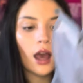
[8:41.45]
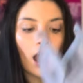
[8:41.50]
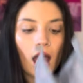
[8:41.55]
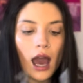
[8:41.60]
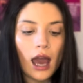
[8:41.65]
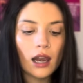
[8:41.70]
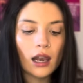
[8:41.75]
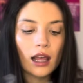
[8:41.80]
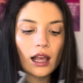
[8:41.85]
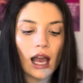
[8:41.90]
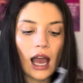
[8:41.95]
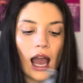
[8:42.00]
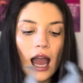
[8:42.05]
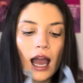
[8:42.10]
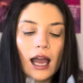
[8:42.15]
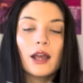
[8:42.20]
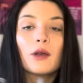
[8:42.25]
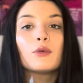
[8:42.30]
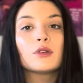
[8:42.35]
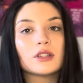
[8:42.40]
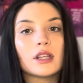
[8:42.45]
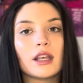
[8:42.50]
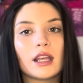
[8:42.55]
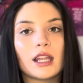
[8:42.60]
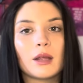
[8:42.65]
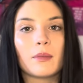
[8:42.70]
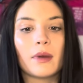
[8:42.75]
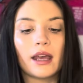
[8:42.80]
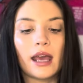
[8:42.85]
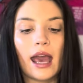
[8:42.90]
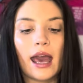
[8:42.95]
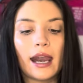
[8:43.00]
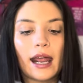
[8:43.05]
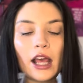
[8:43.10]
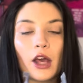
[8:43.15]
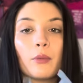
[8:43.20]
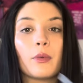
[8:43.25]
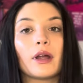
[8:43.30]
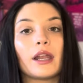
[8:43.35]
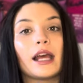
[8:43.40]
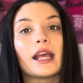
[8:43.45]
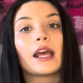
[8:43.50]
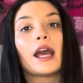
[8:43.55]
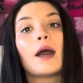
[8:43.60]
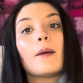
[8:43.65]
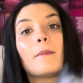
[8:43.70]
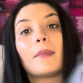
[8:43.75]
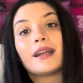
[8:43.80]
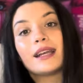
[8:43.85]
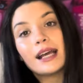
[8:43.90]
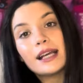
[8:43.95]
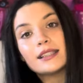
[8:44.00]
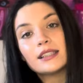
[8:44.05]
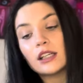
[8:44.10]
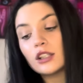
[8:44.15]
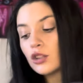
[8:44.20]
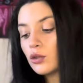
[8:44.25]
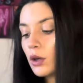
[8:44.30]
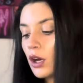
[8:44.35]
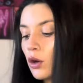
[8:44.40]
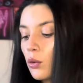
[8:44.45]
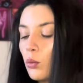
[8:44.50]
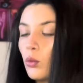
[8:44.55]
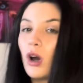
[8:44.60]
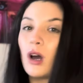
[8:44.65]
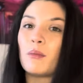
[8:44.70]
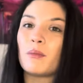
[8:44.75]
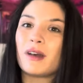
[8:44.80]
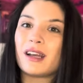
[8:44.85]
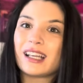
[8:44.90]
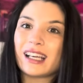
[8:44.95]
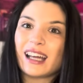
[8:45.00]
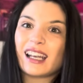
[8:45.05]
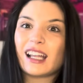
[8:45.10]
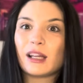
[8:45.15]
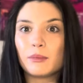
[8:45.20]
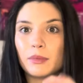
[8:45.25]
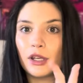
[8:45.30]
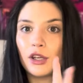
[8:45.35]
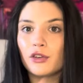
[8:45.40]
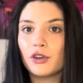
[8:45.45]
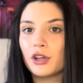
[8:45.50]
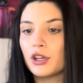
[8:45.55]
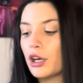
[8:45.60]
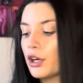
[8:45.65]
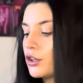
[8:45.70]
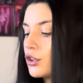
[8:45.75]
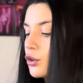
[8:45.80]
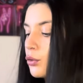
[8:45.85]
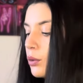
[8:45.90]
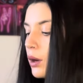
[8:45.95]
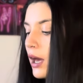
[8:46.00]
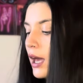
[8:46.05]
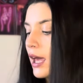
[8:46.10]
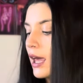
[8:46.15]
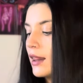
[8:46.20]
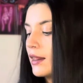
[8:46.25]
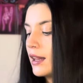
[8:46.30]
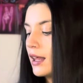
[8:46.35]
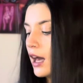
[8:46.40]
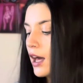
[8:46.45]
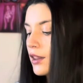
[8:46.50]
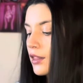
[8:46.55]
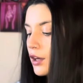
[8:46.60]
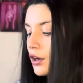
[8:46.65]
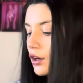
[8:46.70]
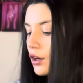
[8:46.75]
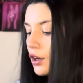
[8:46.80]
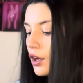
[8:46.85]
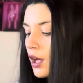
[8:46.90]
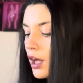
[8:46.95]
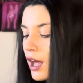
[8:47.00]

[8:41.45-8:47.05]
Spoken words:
And like I was thinking in my head, I could put like my nice underwear in one, my kind of like period underwear in the other.